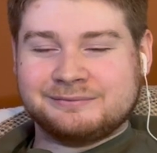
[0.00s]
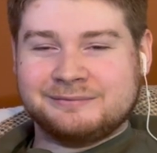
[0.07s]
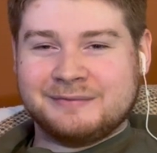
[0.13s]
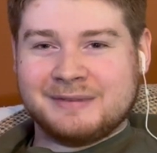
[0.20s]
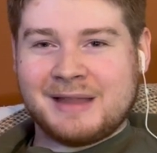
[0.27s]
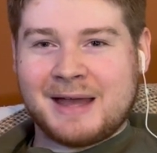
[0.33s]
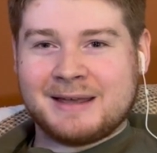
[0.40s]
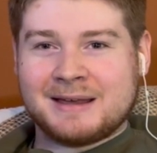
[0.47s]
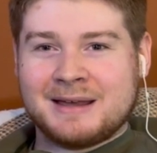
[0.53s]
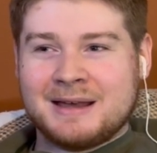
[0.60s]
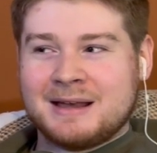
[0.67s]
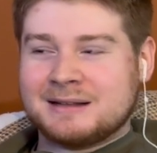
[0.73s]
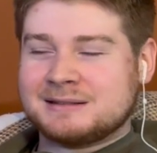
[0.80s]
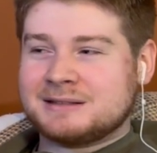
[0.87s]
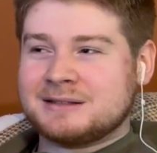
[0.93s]
like
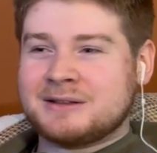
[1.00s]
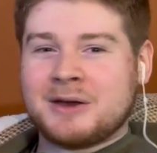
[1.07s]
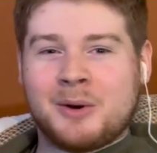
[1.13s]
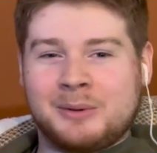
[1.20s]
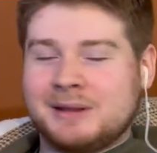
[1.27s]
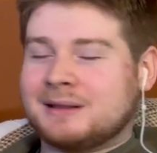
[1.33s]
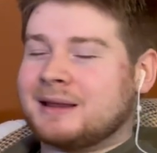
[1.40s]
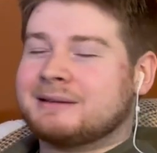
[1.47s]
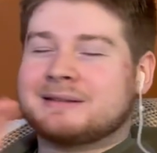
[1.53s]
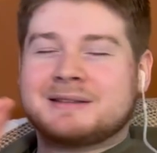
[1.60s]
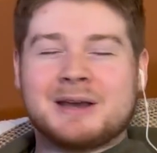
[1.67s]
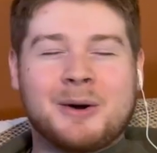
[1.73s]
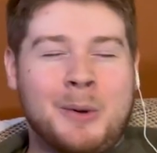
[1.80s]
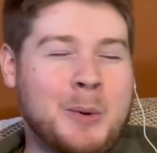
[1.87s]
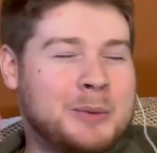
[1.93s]
the
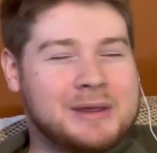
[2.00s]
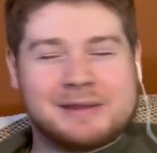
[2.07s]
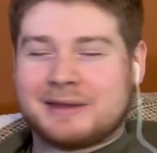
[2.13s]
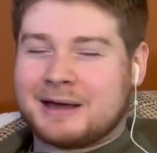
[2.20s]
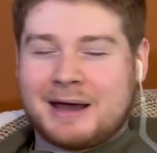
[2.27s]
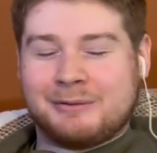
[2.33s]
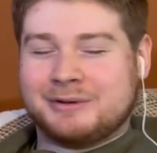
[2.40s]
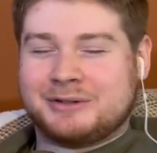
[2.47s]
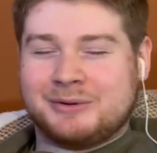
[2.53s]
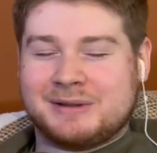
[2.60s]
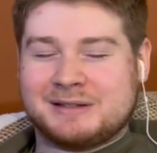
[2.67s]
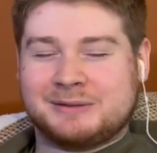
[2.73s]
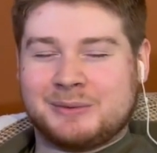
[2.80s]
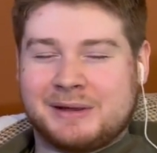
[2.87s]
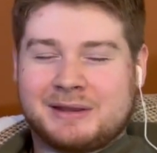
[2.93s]
only thing I would do
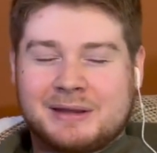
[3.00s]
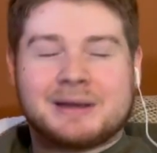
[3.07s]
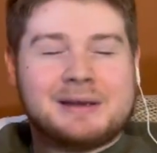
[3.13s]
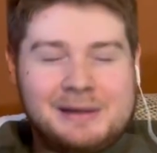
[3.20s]
this with